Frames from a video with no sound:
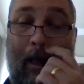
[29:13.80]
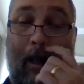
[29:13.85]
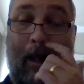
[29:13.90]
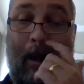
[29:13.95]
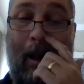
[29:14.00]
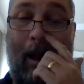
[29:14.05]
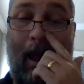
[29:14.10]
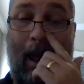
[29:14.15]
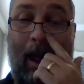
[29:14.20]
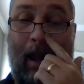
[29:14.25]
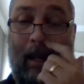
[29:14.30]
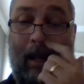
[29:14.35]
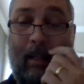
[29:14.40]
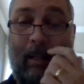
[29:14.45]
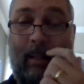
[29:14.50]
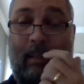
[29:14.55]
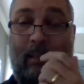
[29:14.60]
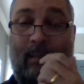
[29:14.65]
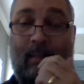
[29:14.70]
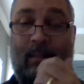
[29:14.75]
Okay?
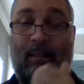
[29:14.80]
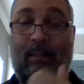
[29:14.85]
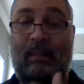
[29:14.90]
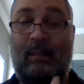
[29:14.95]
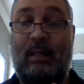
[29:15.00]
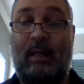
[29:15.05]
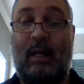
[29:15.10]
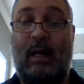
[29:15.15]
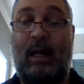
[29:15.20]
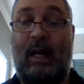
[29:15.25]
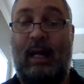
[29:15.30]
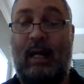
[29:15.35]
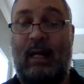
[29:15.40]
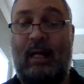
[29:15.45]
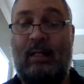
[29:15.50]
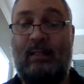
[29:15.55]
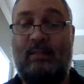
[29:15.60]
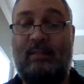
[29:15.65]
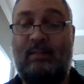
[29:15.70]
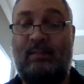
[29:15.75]

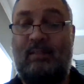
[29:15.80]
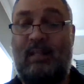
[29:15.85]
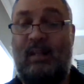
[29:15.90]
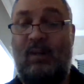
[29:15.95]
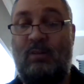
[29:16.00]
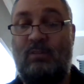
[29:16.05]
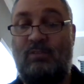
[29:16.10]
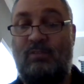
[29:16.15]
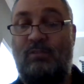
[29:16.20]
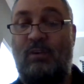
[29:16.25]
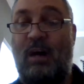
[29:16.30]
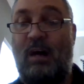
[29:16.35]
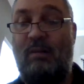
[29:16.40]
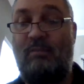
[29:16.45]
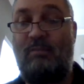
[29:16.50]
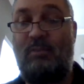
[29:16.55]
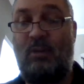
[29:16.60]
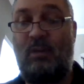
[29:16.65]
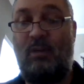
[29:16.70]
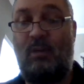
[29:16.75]
And since I know it's
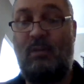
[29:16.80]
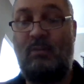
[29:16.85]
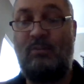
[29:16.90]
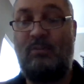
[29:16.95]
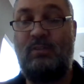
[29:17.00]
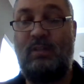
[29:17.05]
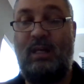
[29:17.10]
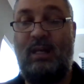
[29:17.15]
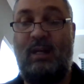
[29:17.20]
5 volts